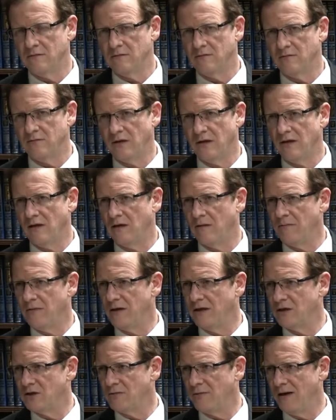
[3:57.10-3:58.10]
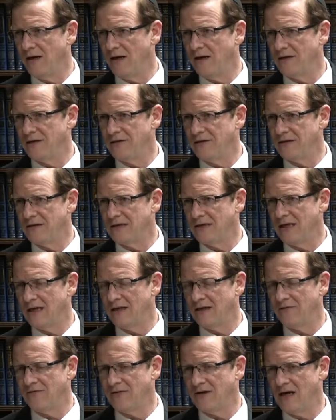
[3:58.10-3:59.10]
bring Rabbi Ishmael that he
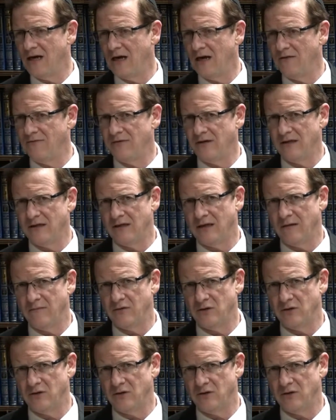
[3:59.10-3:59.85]
said, if Karavi Ita